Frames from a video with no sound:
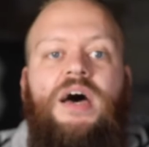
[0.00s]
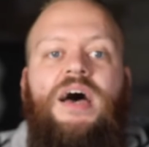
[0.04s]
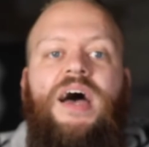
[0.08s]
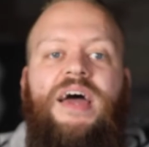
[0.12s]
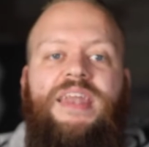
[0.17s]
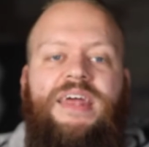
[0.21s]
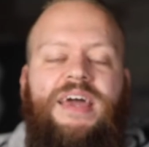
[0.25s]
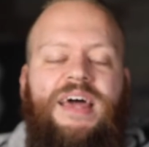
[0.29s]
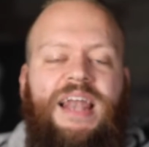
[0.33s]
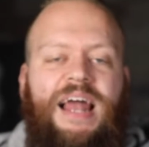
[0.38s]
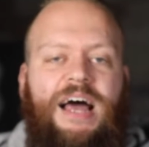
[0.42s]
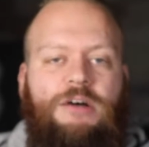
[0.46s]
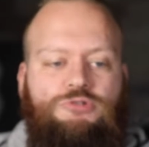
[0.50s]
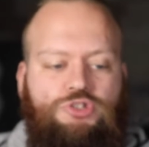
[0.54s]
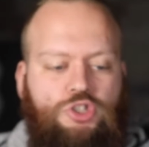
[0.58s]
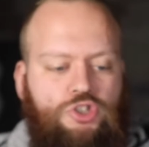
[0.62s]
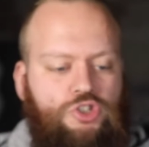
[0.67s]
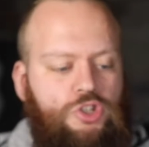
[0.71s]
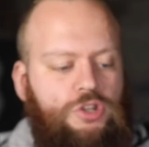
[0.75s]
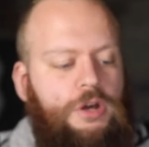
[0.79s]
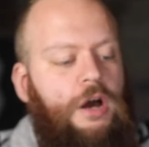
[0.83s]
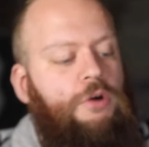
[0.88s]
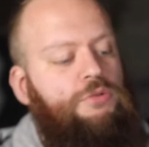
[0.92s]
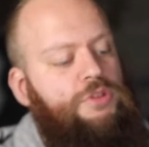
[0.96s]
and it allows you
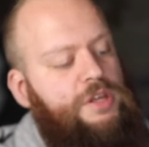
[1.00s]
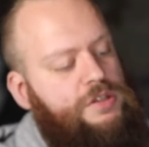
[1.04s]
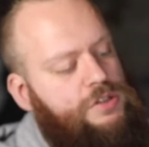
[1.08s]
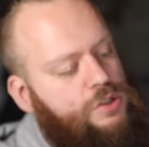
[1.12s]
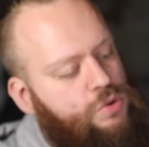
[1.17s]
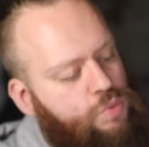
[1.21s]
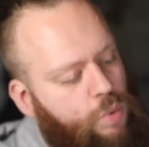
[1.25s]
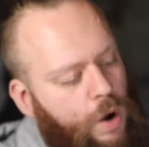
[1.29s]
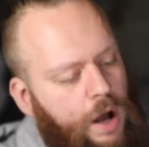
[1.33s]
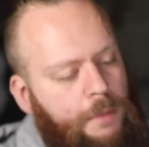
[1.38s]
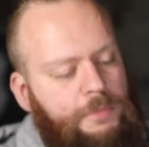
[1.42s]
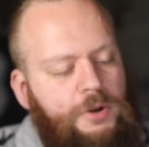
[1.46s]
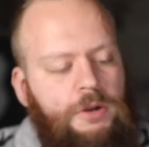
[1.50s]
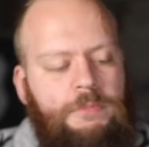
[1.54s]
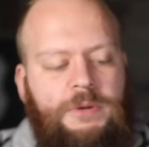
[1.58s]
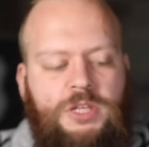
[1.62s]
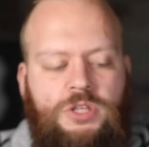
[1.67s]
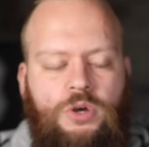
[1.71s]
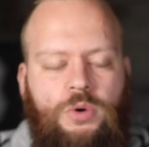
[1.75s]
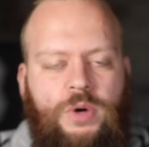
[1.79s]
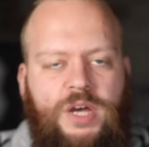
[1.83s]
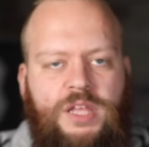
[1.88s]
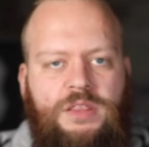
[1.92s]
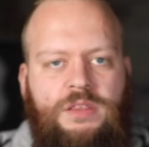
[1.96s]
to know this is what I'm going to be
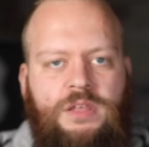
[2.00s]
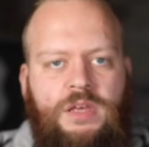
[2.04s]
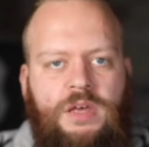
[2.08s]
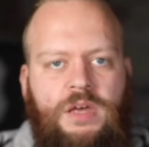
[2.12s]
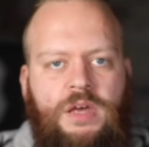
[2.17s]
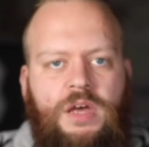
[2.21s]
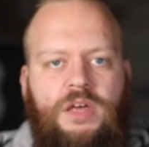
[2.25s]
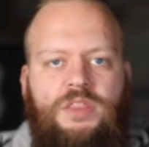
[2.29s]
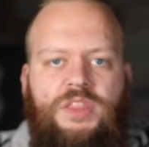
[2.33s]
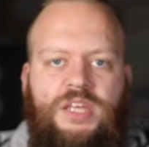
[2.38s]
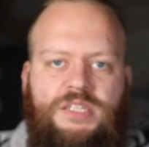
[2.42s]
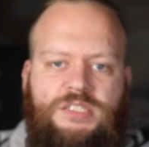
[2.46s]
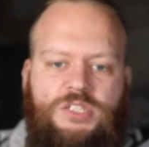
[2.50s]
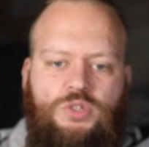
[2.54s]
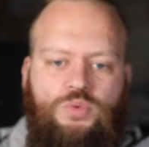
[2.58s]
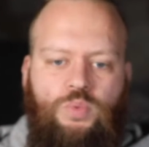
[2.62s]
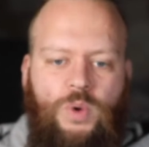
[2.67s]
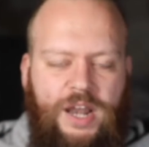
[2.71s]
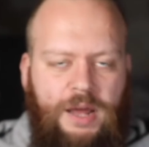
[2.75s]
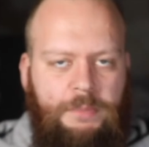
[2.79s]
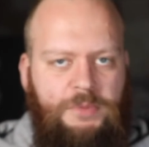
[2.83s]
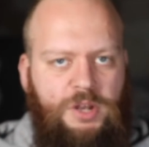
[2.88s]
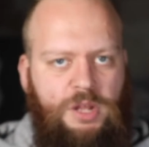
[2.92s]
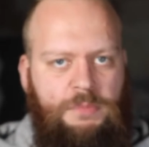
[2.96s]
doing, this is
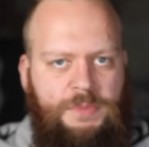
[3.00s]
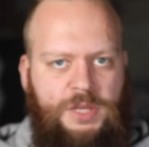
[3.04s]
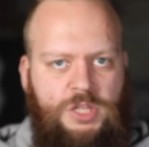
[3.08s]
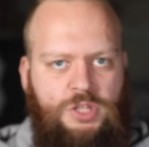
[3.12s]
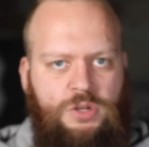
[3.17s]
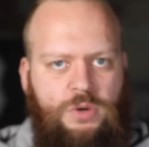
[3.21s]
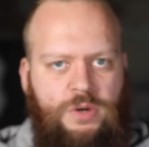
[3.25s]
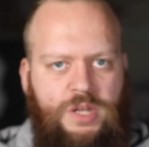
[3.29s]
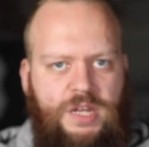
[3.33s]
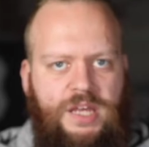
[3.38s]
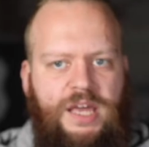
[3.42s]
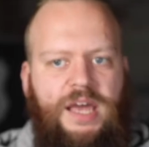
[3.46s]
when I'm going to be doing